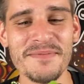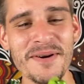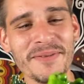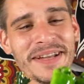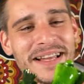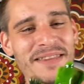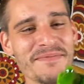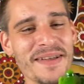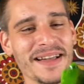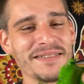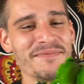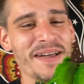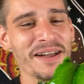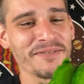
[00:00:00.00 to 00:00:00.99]
But we got the
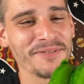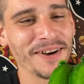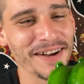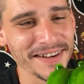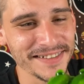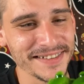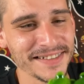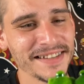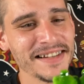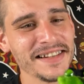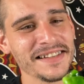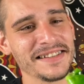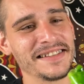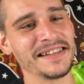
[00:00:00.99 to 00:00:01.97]
back-to-back -back frogs.
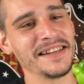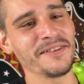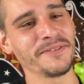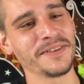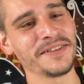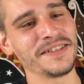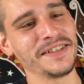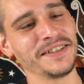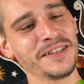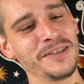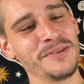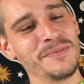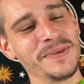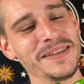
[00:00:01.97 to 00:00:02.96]
And so definitely still a
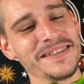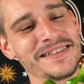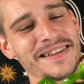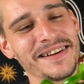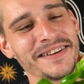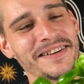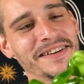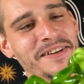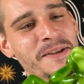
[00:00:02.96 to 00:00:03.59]
cute piece there.